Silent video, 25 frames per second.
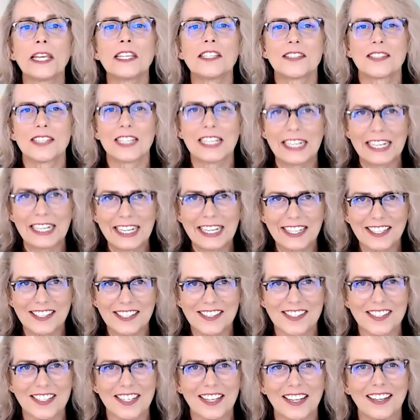
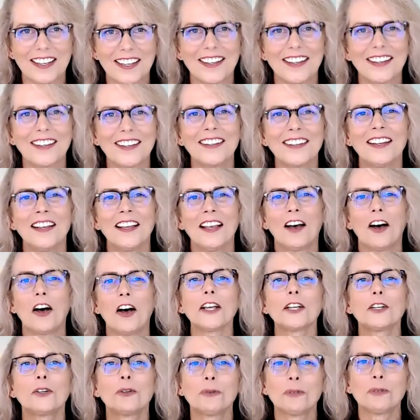elixir. I
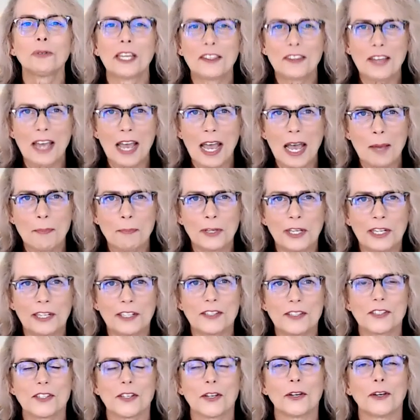call it the happiness
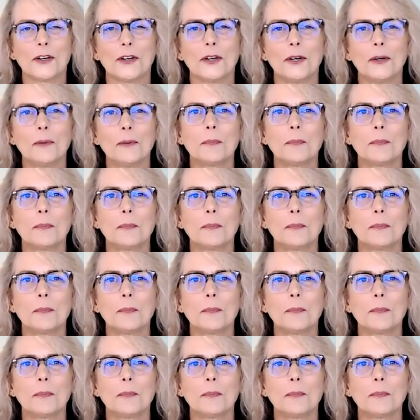herb